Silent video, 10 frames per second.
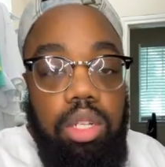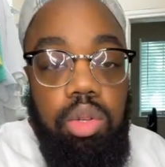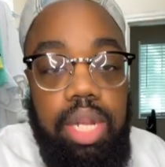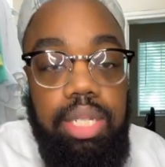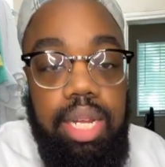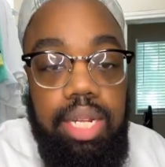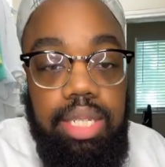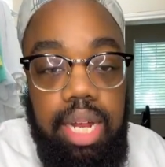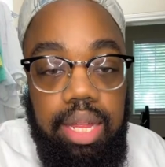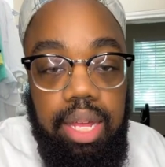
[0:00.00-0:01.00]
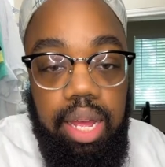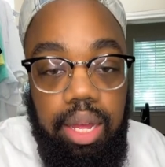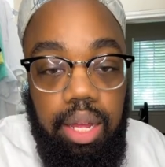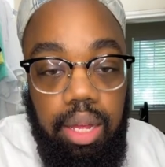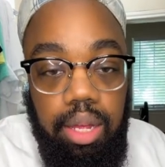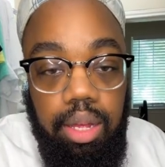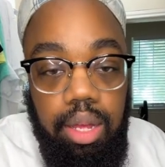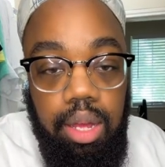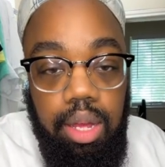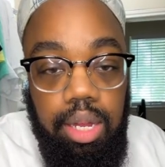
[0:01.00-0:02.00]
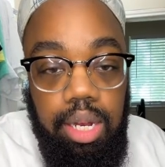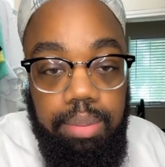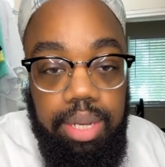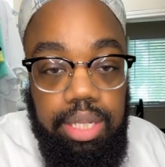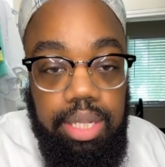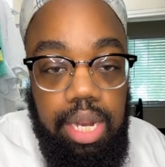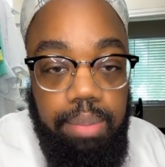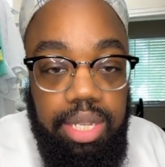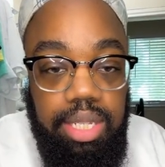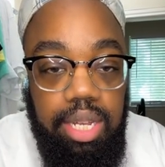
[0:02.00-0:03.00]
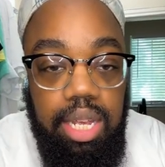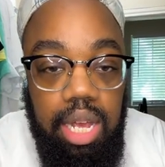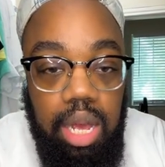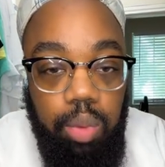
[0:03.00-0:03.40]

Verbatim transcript: So let's get into that thing. Let me see. Let me see.